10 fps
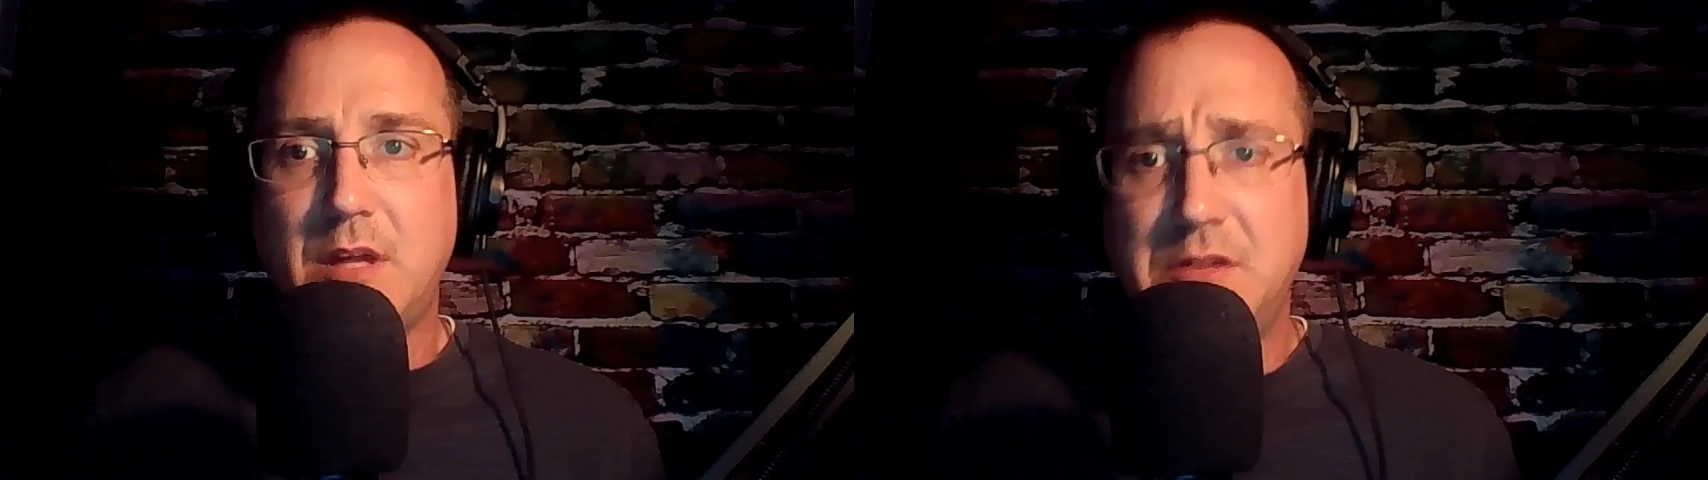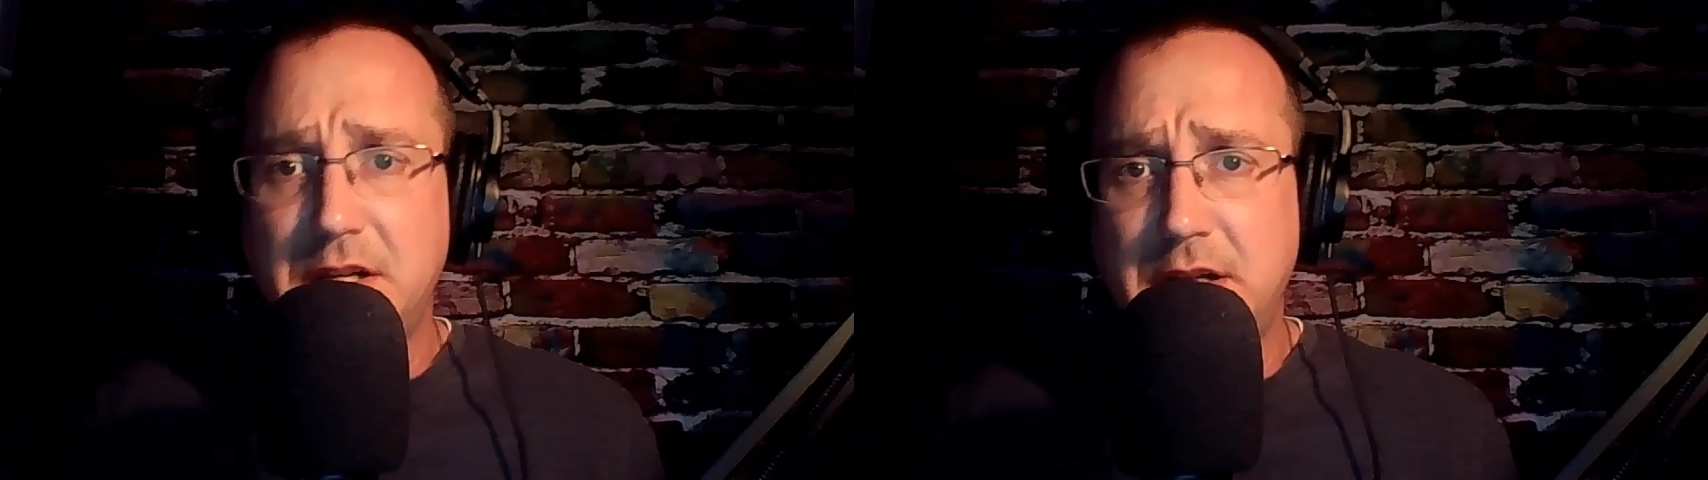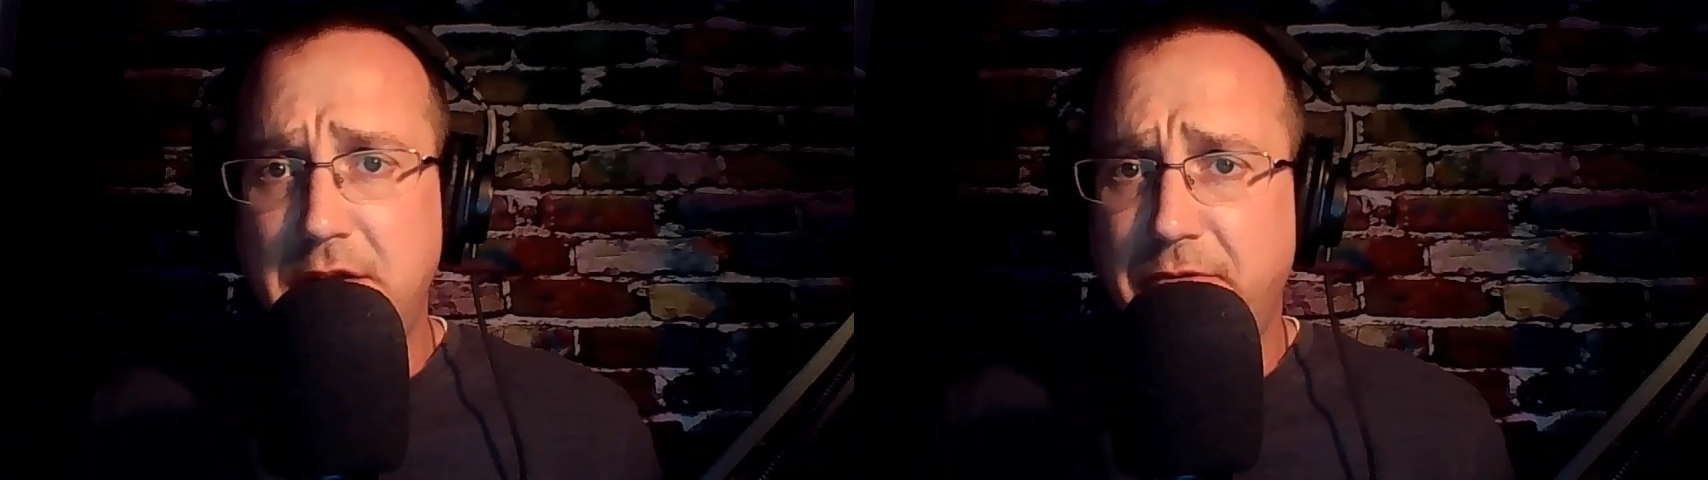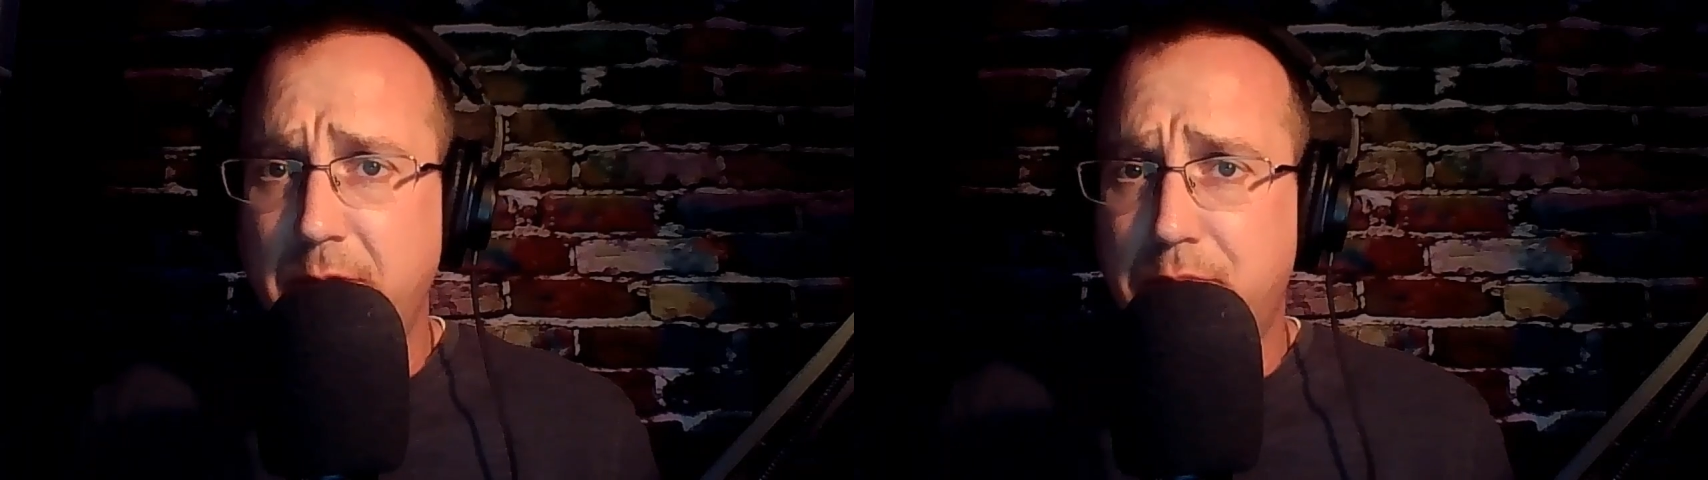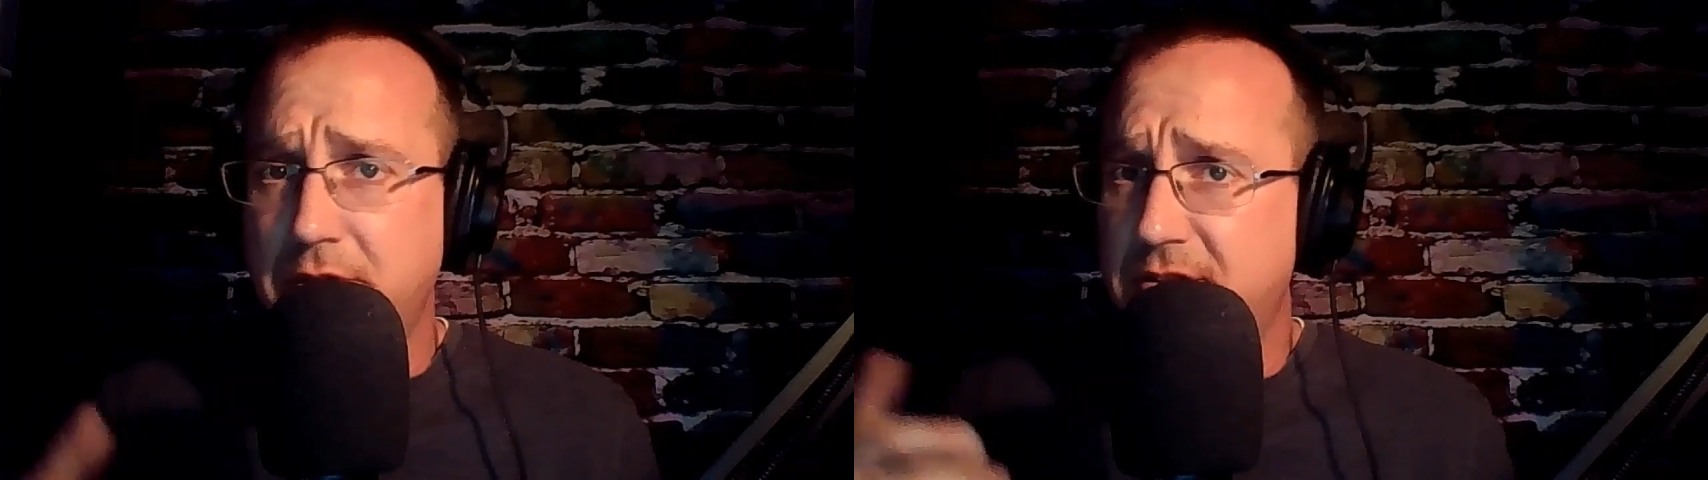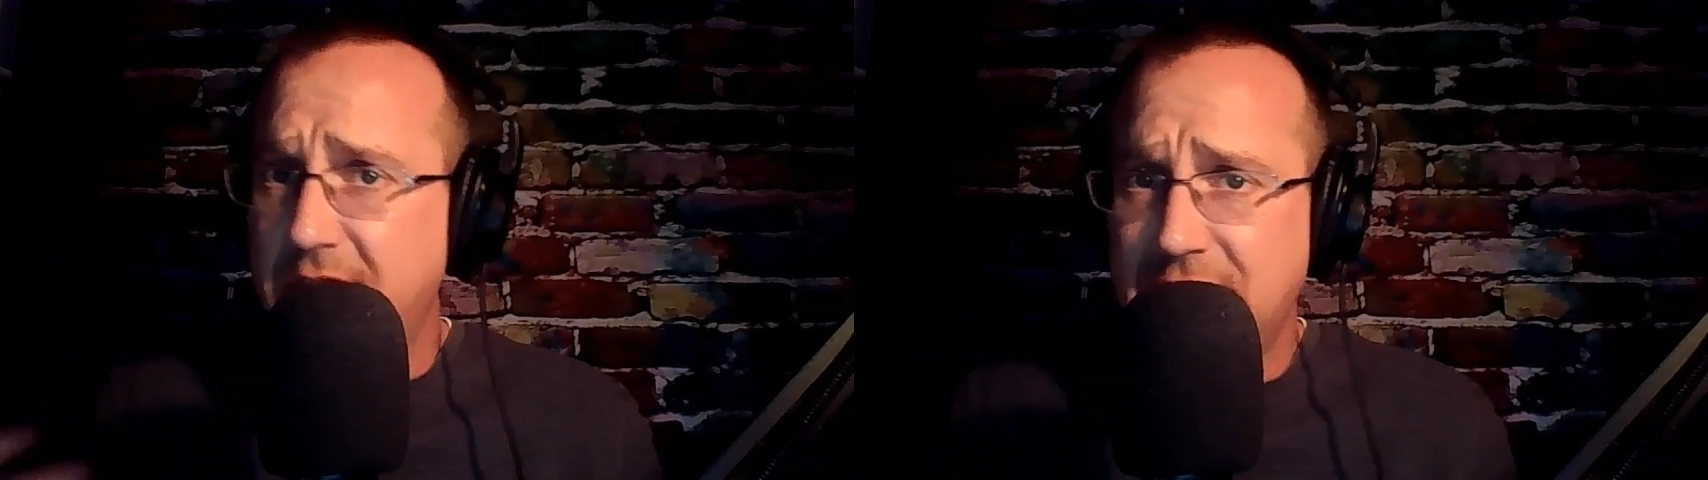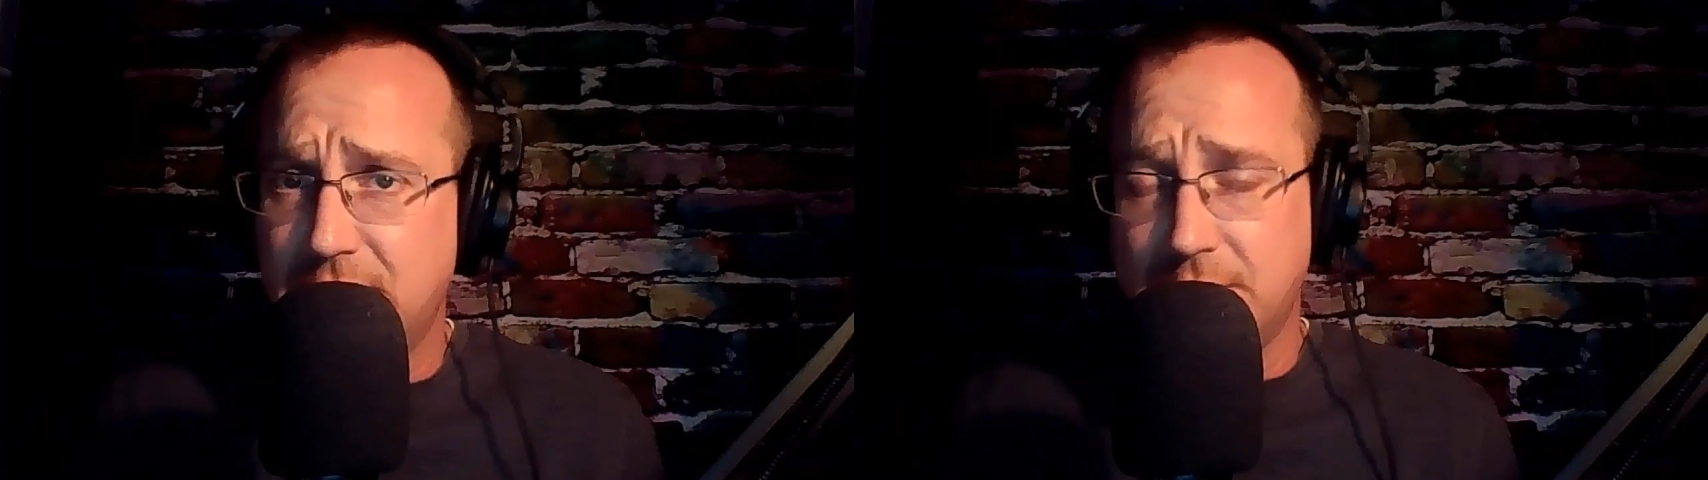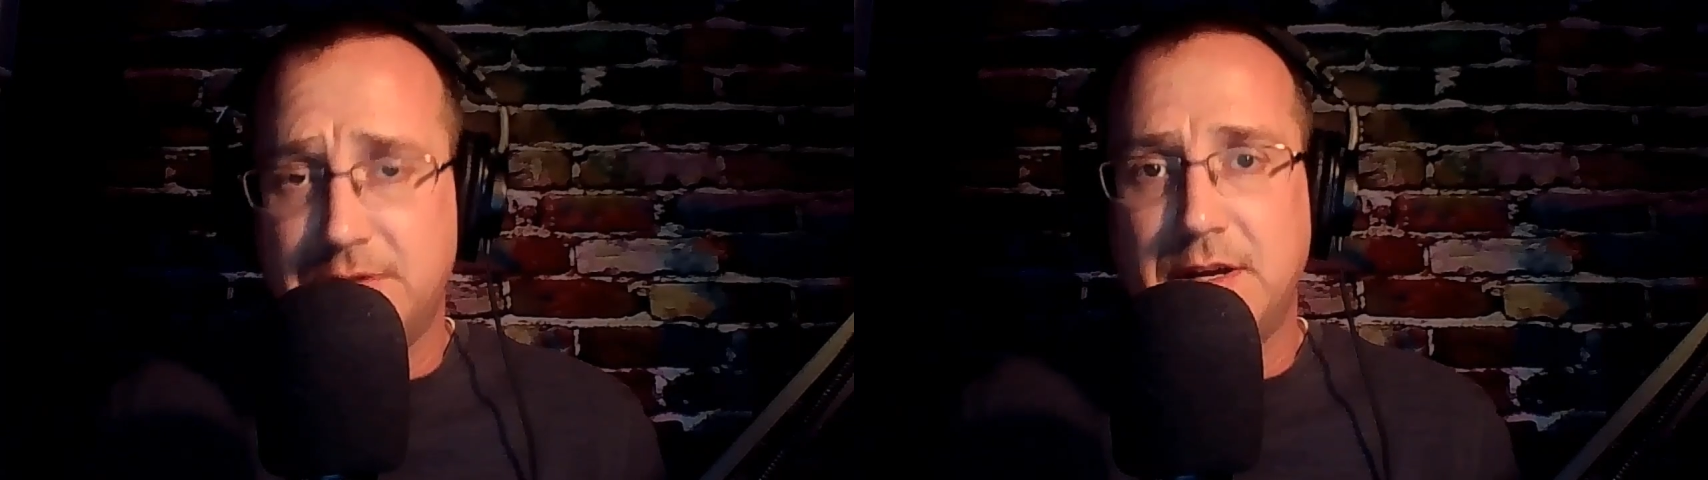to the different
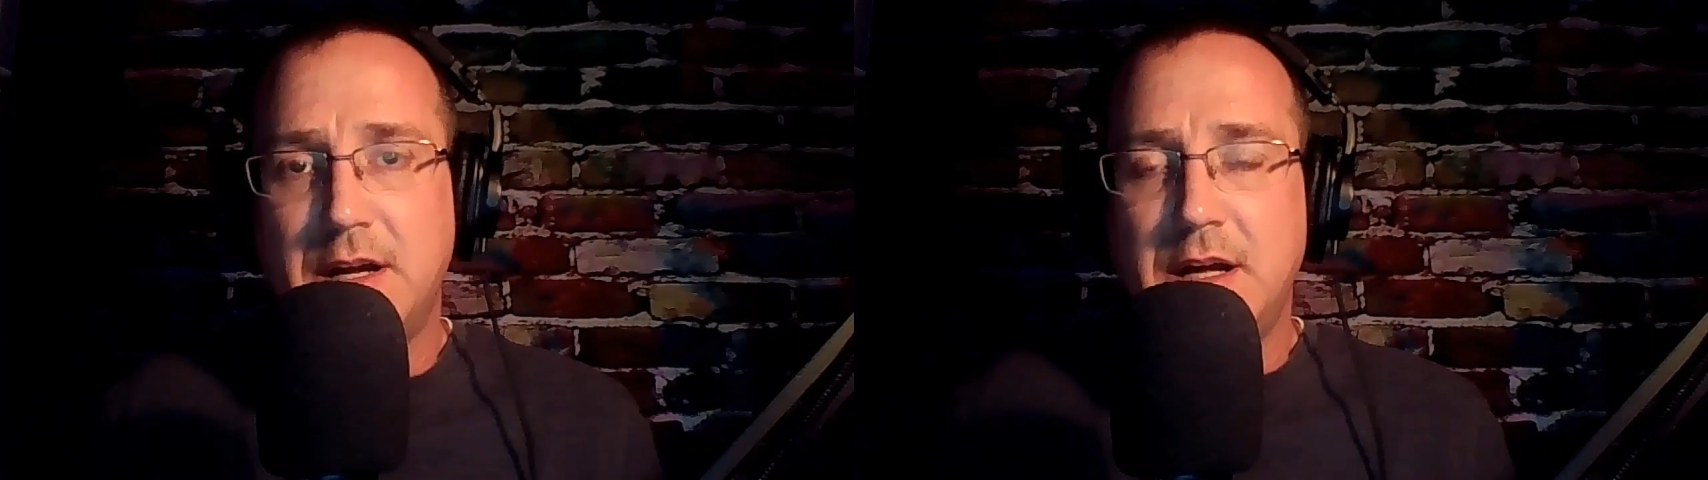procedures